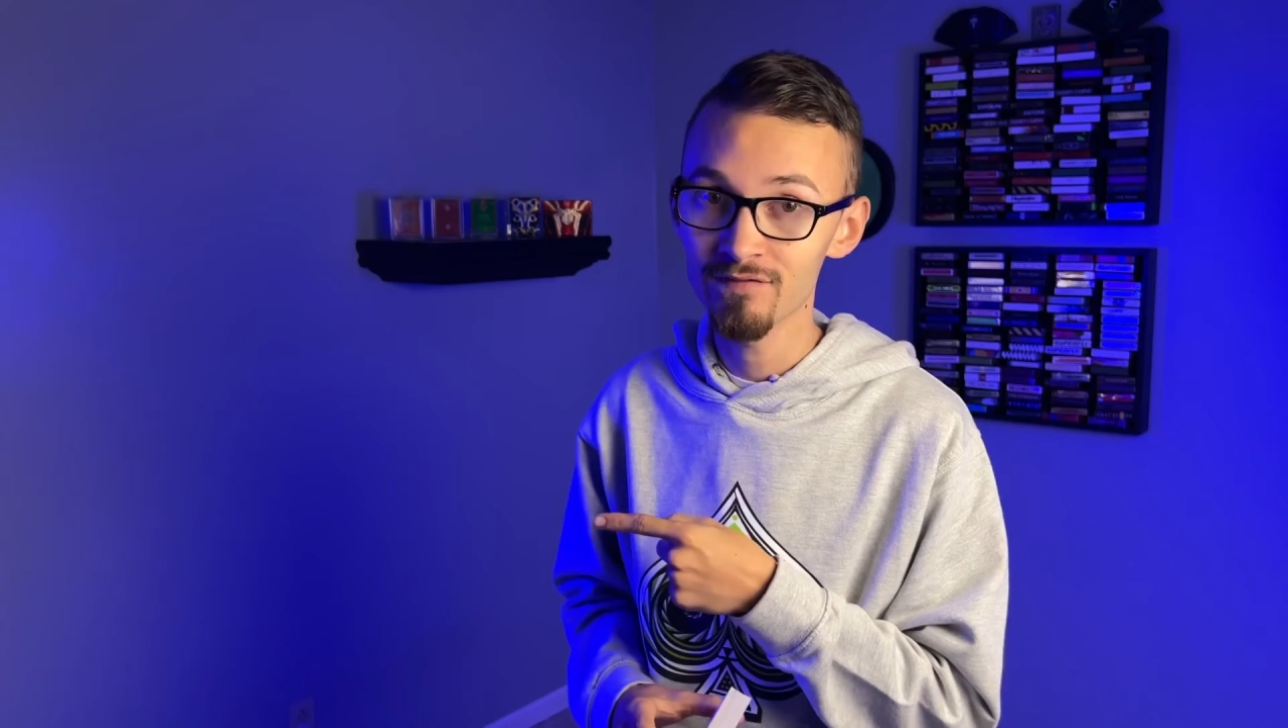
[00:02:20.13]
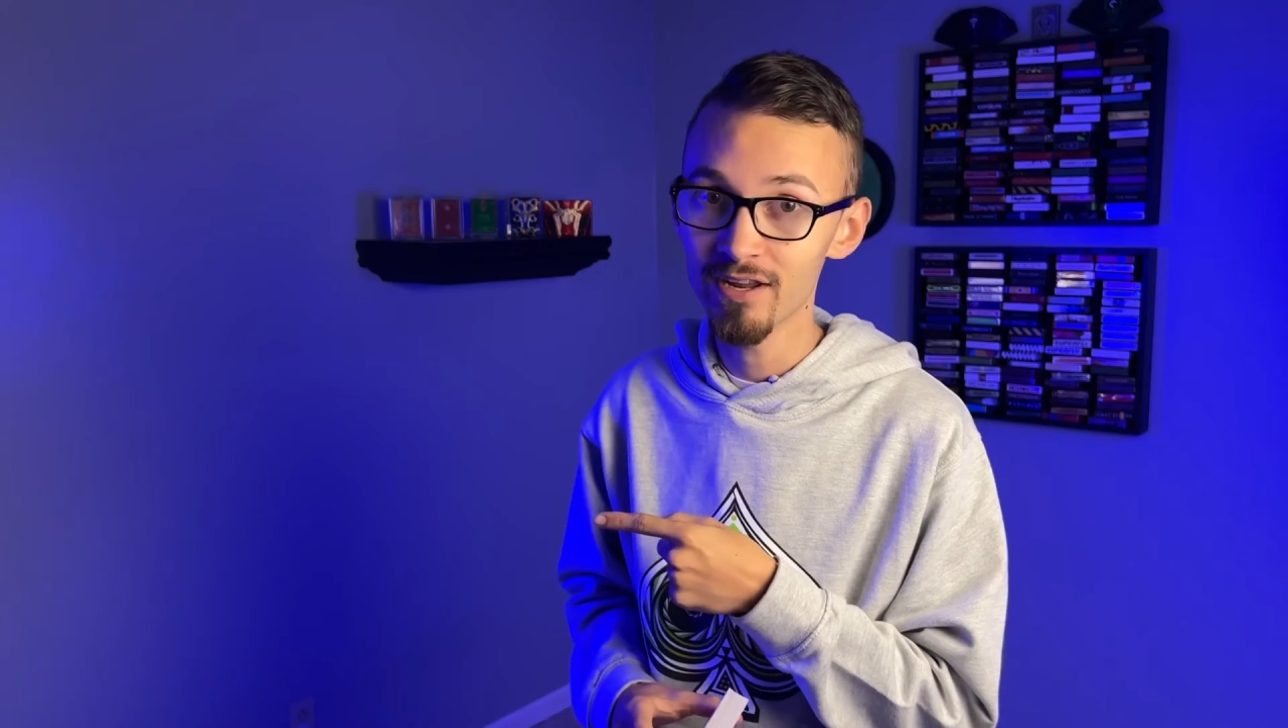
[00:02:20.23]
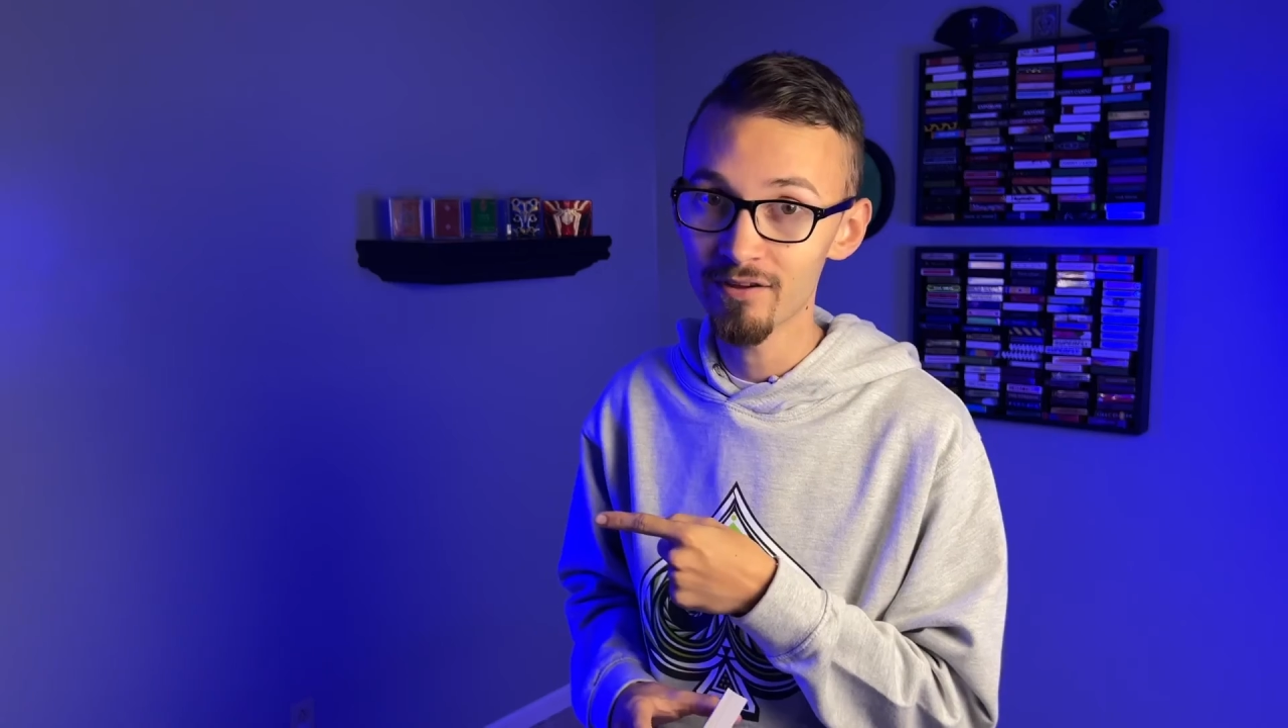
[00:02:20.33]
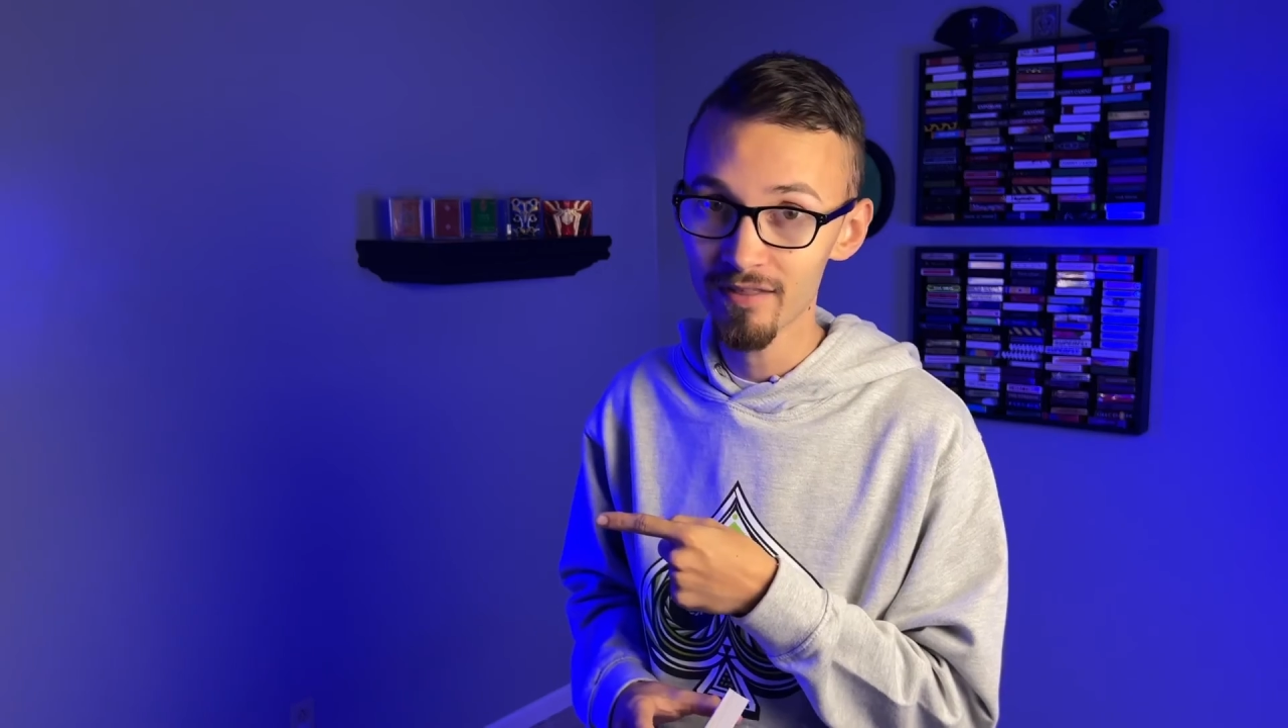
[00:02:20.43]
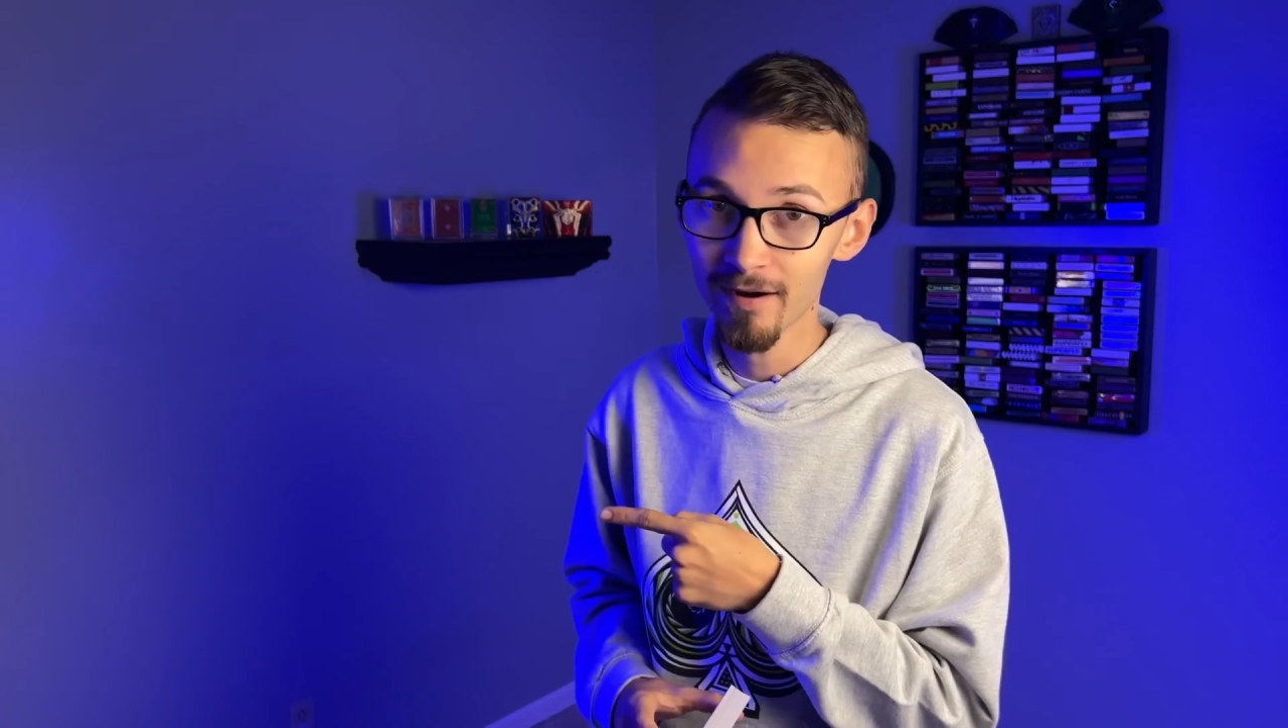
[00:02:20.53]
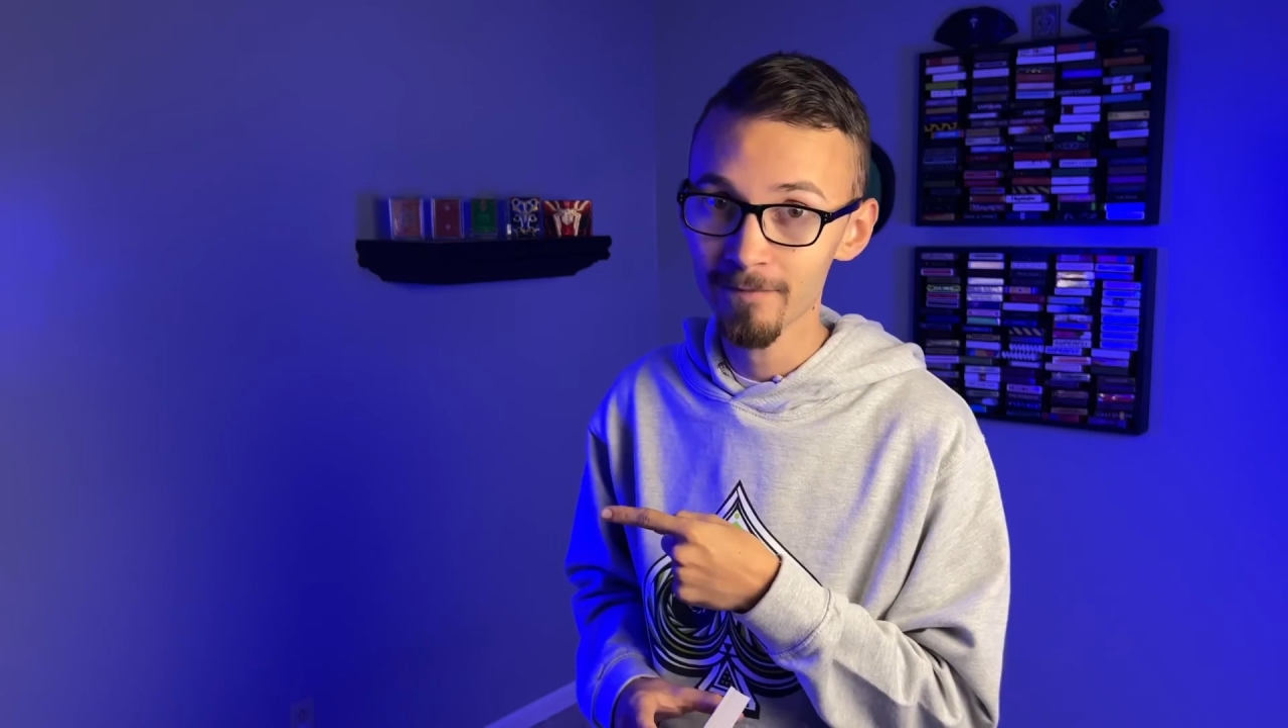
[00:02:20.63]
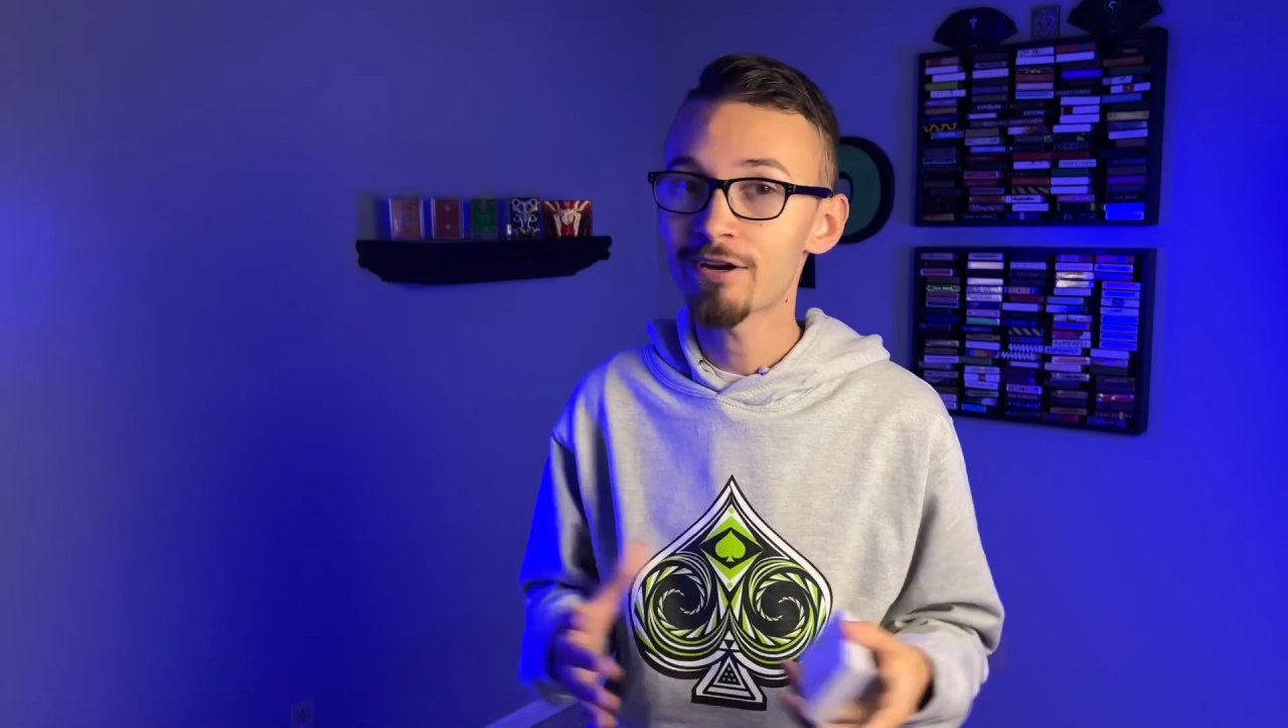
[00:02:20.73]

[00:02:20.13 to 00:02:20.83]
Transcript: video there.